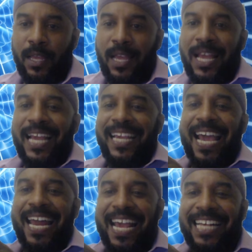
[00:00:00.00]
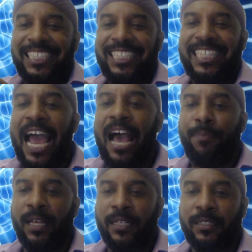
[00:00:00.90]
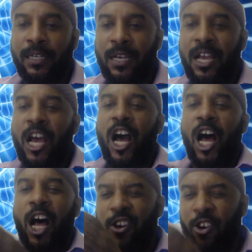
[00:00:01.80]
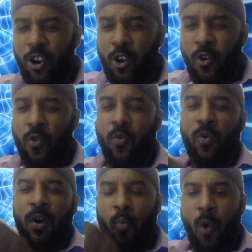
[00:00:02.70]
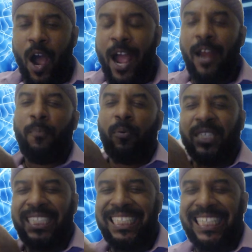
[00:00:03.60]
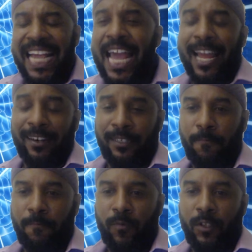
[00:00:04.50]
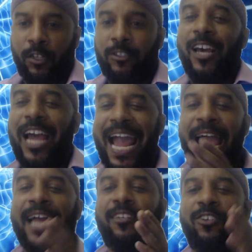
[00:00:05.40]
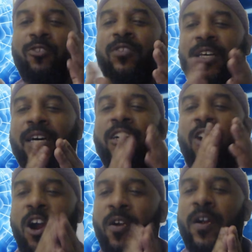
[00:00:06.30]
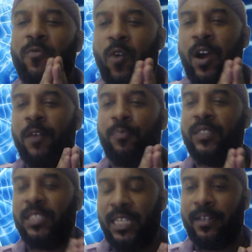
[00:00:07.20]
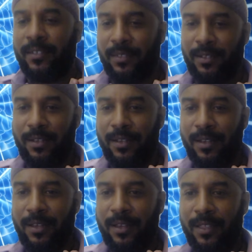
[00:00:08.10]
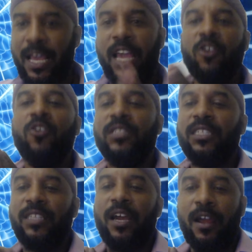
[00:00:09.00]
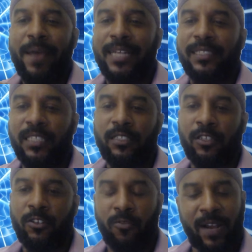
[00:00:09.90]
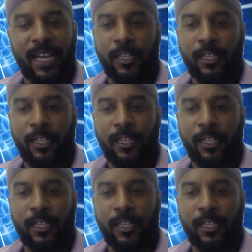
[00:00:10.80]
can establish a new 1% to add to the current 1% that uses their imagination correctly,